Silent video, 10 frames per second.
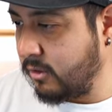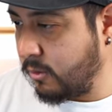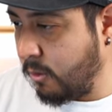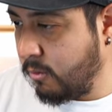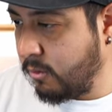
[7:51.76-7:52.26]

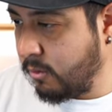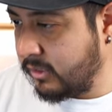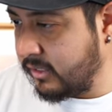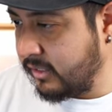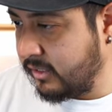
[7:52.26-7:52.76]
how good
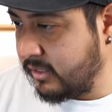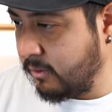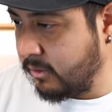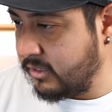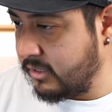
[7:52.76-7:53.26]
it
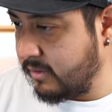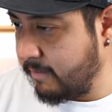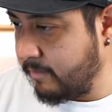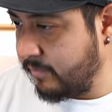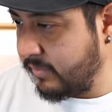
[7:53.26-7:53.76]
looks.
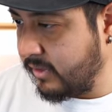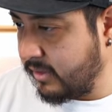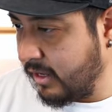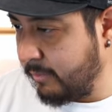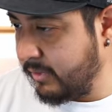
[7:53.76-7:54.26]

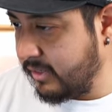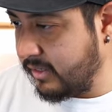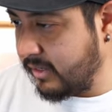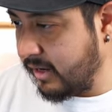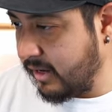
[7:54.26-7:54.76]
I mean,
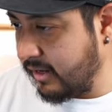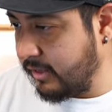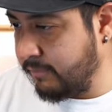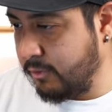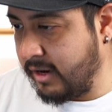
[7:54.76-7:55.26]

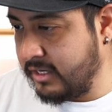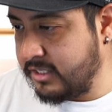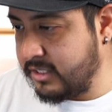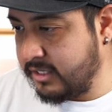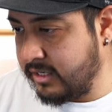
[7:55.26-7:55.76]
if you're an
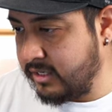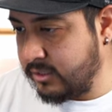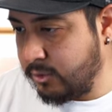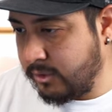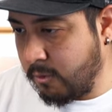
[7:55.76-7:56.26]
engineer,
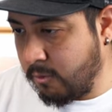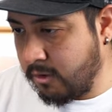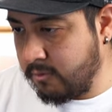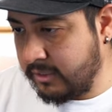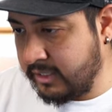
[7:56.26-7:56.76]
you can
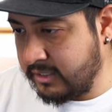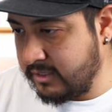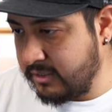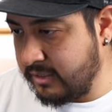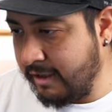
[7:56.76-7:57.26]
work with this.
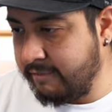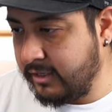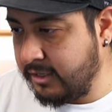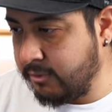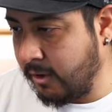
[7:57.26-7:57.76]

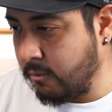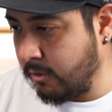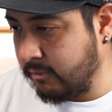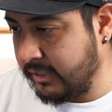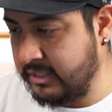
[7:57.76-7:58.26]
Definitely you can
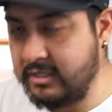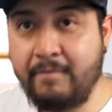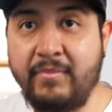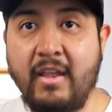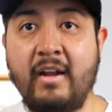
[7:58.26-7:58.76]
work with this.
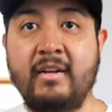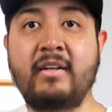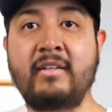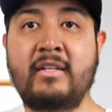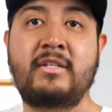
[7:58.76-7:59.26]
And
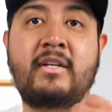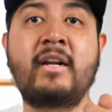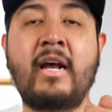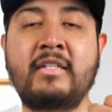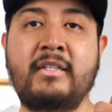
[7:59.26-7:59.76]
that's a
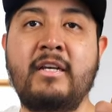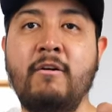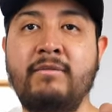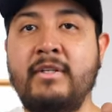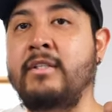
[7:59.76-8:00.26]
nice thing
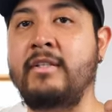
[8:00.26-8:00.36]
of this